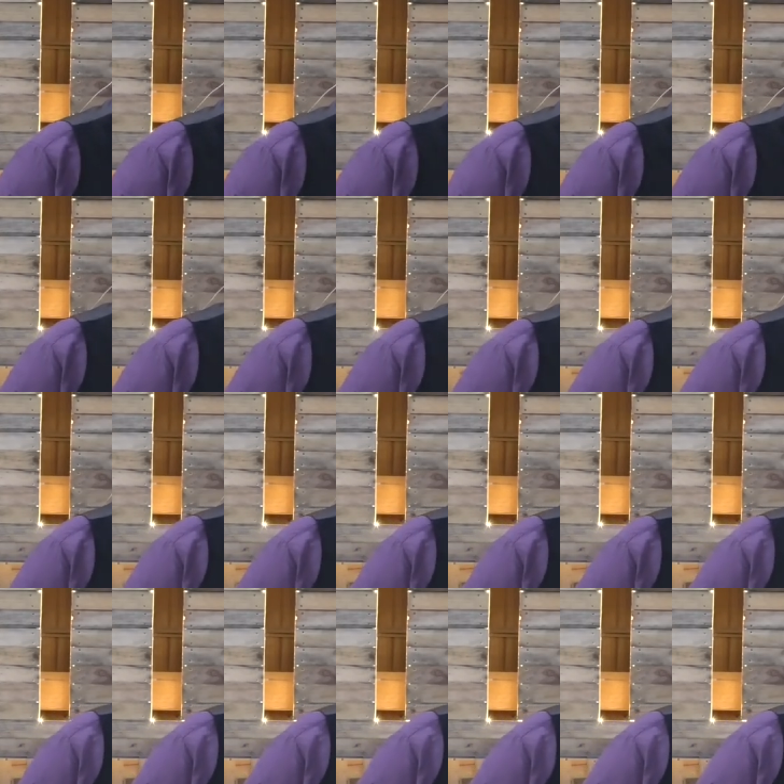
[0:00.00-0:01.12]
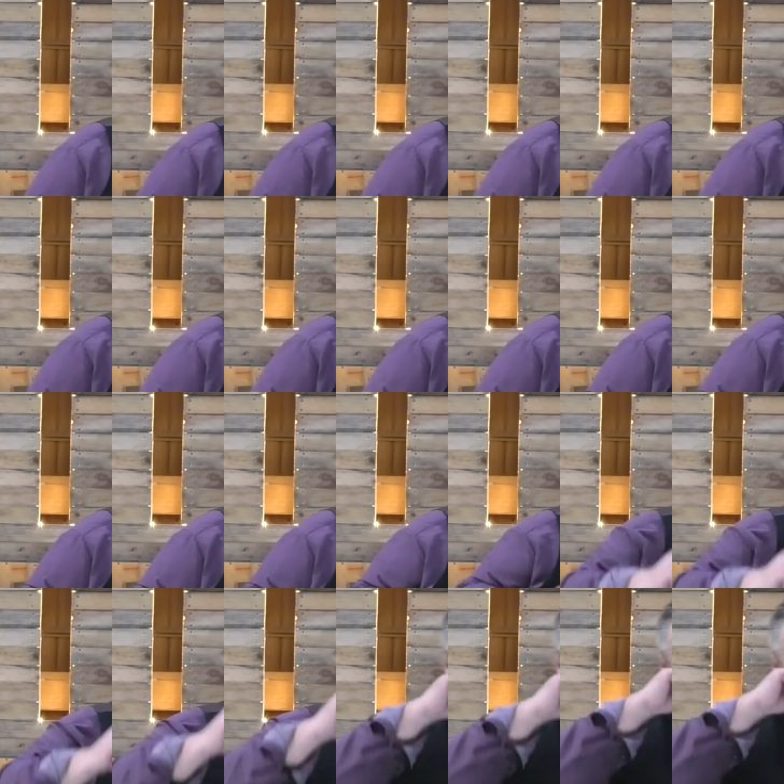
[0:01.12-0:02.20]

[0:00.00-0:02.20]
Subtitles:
Something we sometimes